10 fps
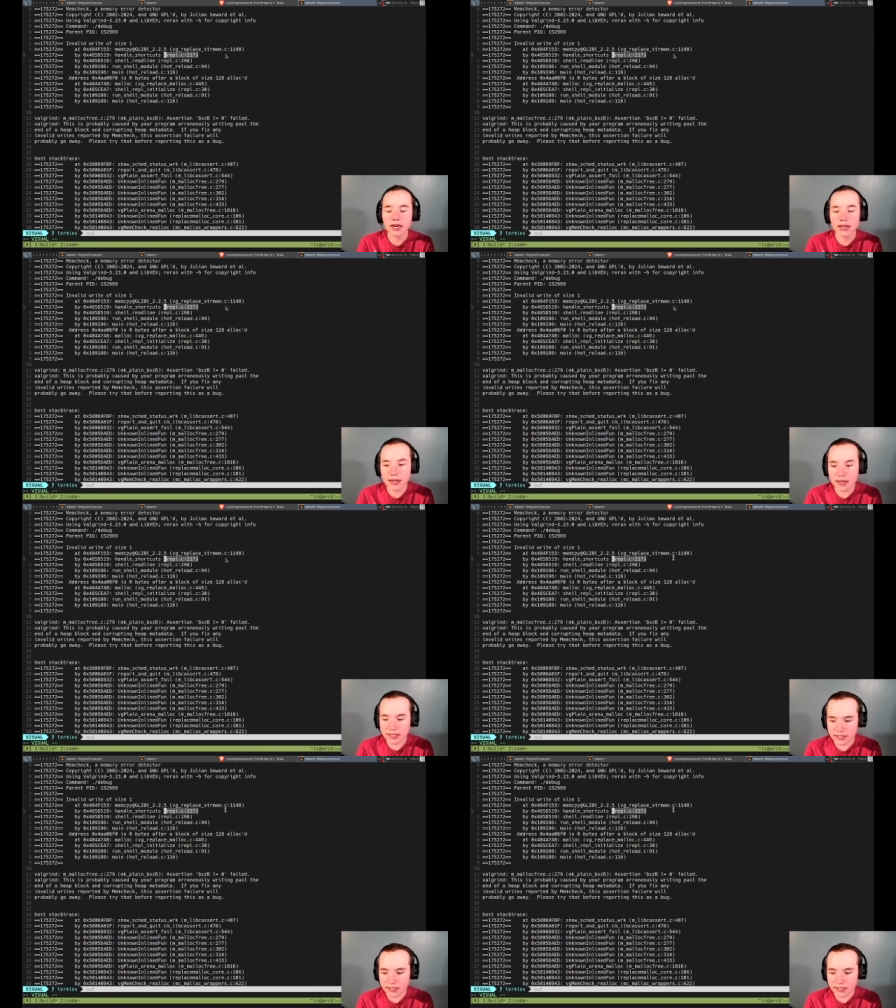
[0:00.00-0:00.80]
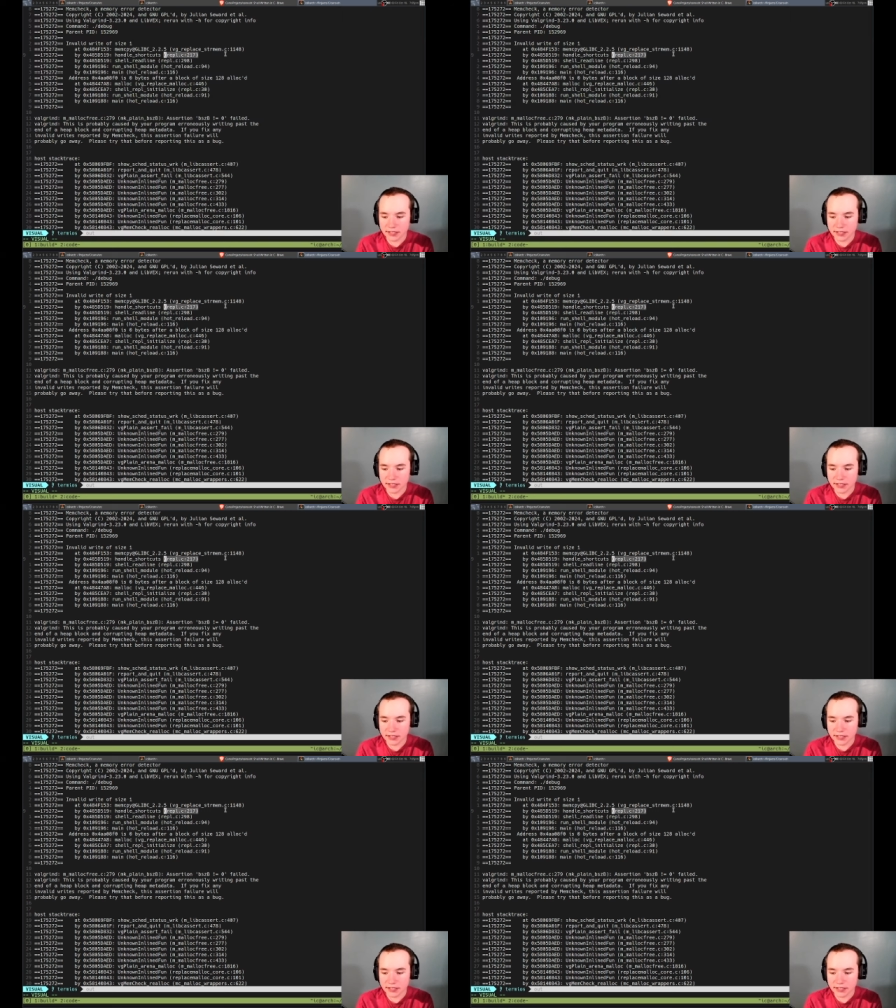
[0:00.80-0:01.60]
I need to actually check it's
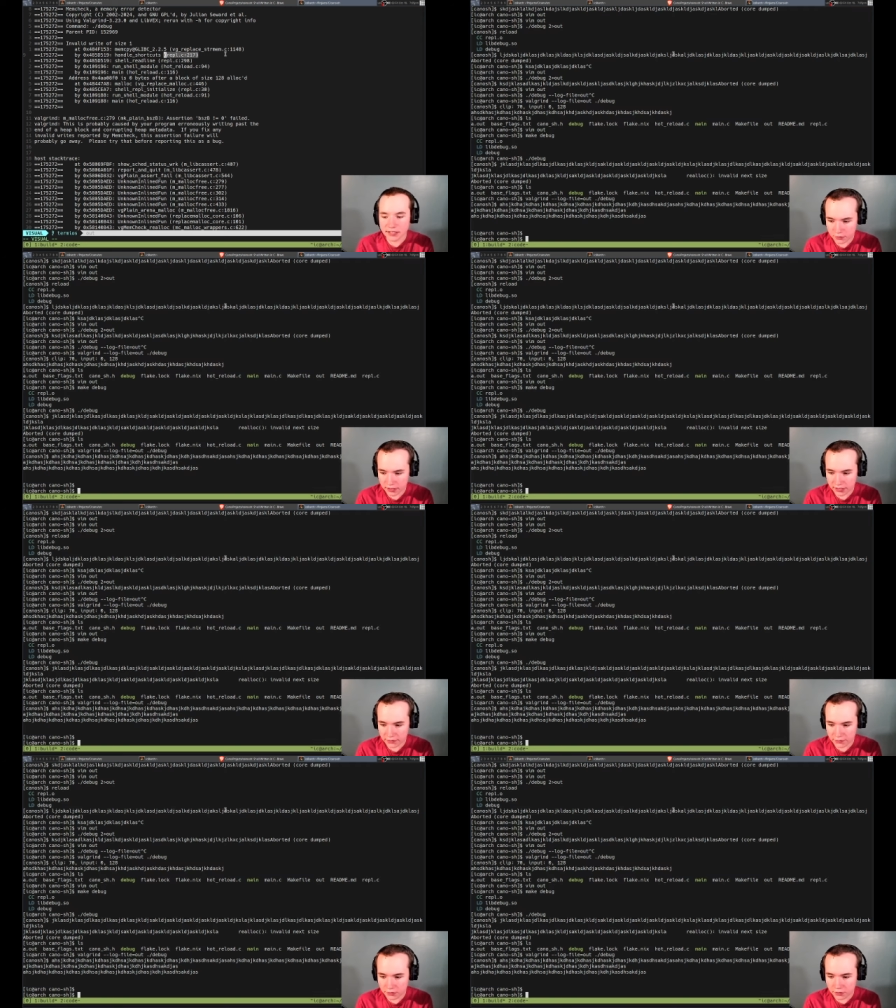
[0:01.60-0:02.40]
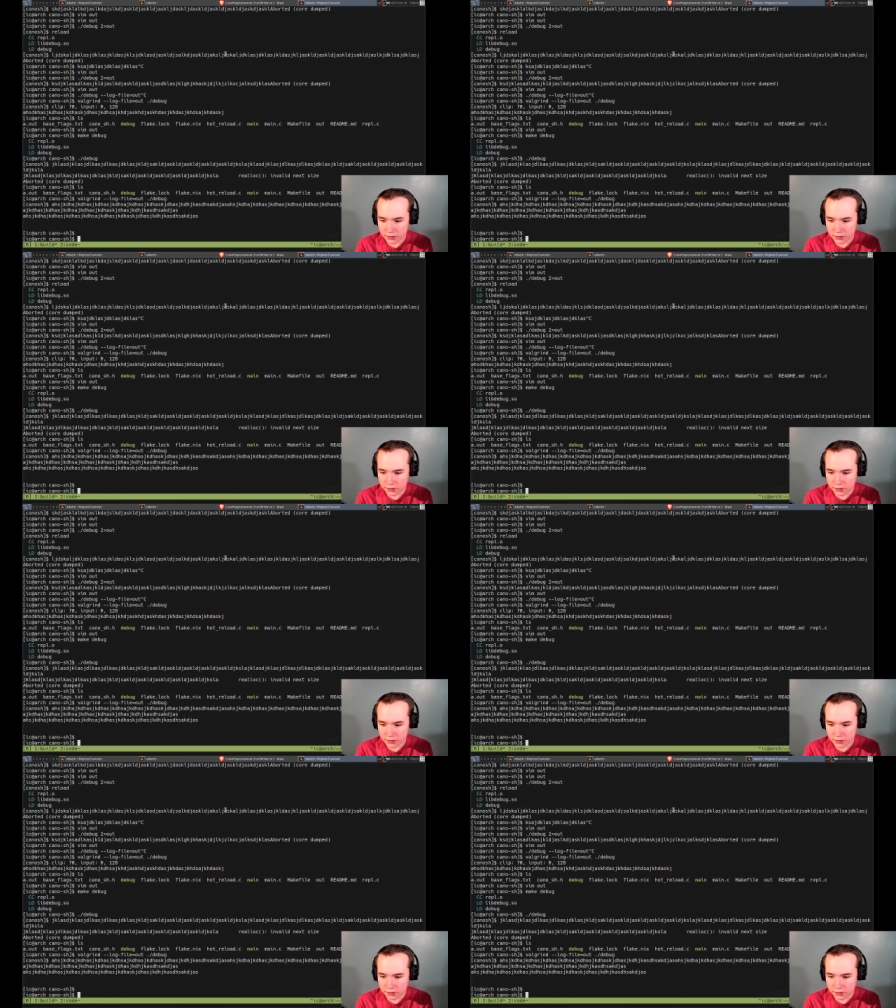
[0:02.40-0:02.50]
right, but we'll try this first.